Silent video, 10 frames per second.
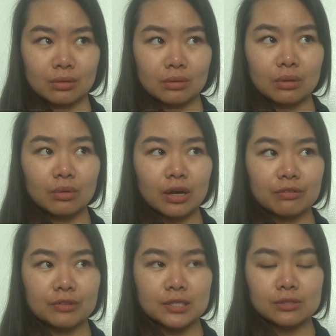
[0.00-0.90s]
A lot
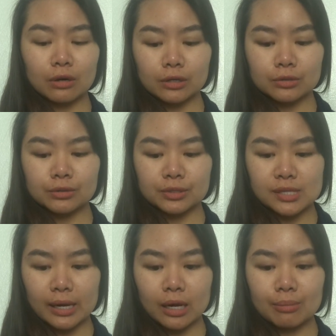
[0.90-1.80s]
of these articles
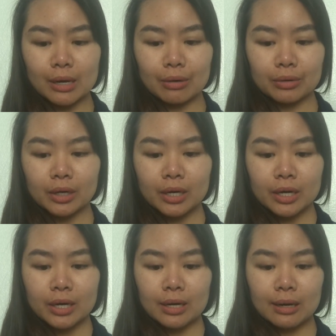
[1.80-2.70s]
that come out
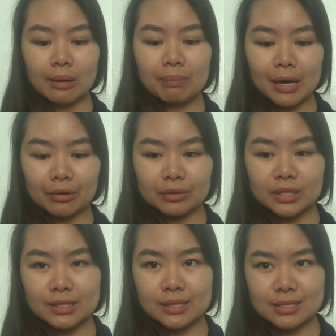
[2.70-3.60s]
about
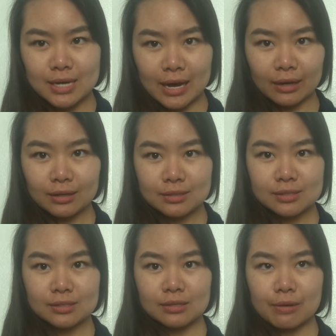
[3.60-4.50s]
these
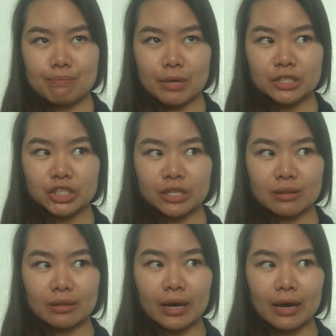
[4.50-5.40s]
attacks
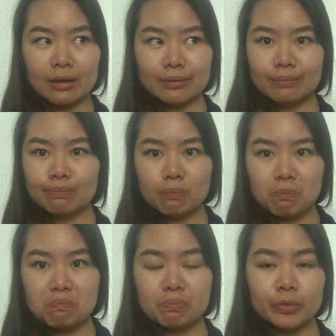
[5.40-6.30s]
mention that
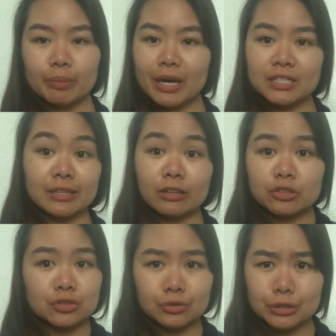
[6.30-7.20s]
the
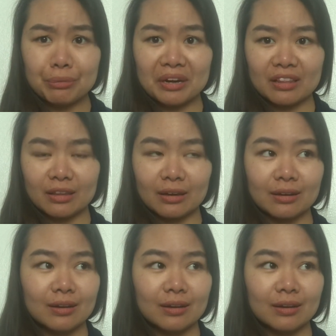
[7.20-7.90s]
bystanders don't do anything.